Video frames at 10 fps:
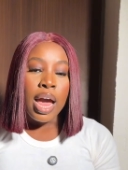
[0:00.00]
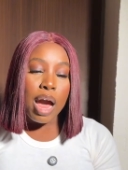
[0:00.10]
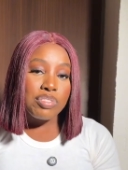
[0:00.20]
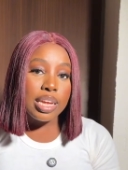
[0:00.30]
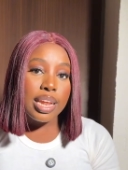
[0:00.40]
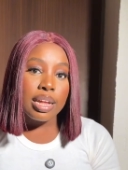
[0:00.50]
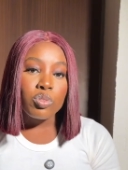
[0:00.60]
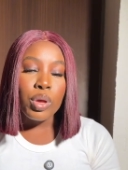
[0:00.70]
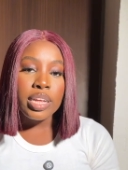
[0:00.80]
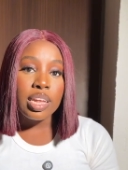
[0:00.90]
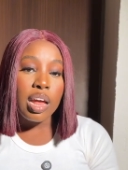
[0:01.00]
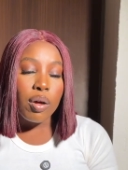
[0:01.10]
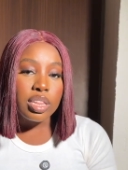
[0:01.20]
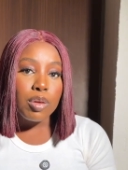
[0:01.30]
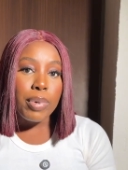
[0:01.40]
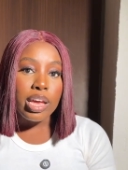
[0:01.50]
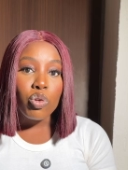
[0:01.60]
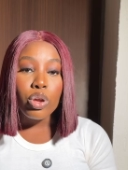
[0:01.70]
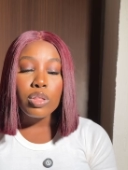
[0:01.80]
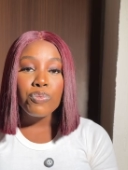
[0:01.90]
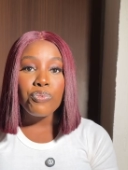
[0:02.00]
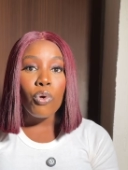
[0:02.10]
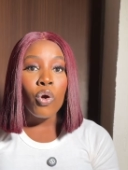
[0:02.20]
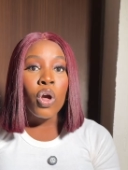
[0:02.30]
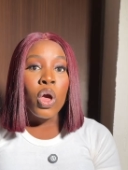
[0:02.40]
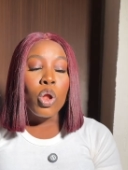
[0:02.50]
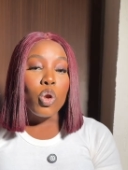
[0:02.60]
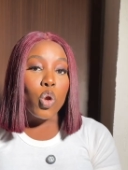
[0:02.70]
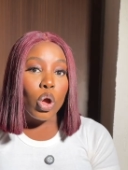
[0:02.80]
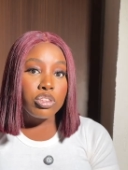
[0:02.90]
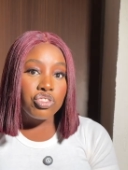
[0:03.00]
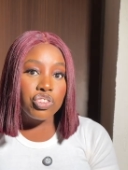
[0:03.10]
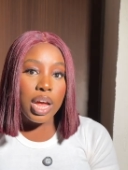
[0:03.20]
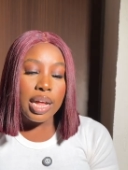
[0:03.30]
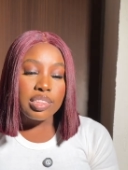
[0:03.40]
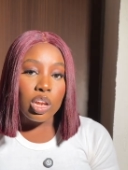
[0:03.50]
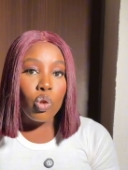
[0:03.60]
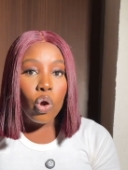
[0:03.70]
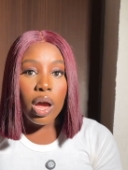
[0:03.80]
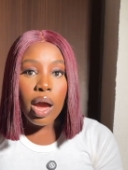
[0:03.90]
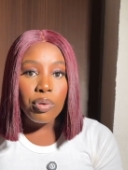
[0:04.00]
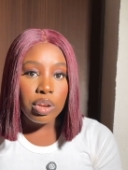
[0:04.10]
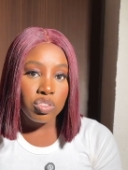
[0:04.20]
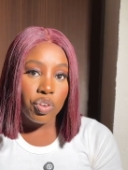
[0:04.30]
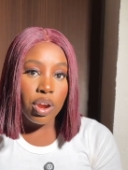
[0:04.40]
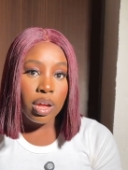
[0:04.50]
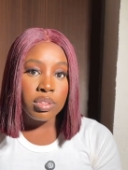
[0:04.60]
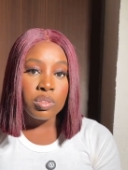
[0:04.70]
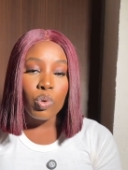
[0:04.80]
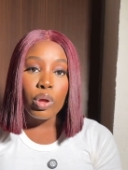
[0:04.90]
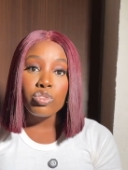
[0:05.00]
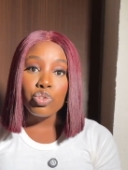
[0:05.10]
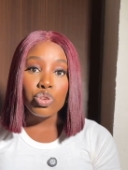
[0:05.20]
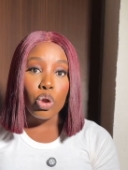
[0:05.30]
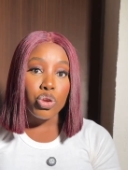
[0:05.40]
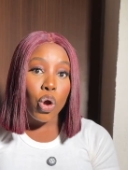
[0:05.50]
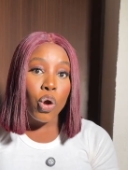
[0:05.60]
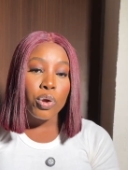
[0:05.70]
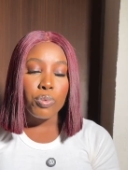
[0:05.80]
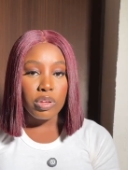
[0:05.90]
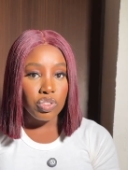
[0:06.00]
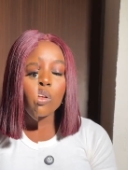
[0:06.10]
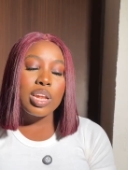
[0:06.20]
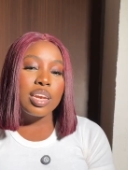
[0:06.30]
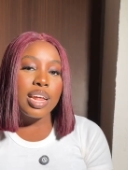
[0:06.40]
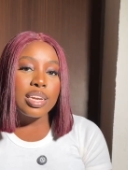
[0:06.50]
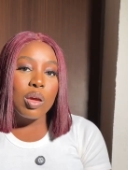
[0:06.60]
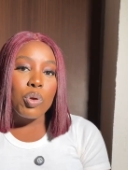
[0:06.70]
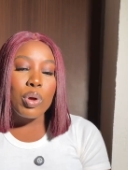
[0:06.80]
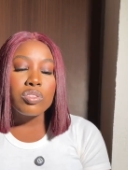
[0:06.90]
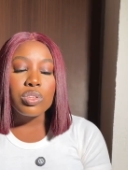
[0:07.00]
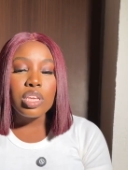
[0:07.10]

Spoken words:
After that, we ended our day by going for lunch at a local restaurant. We went to Yon restaurant. Then on another day, we went to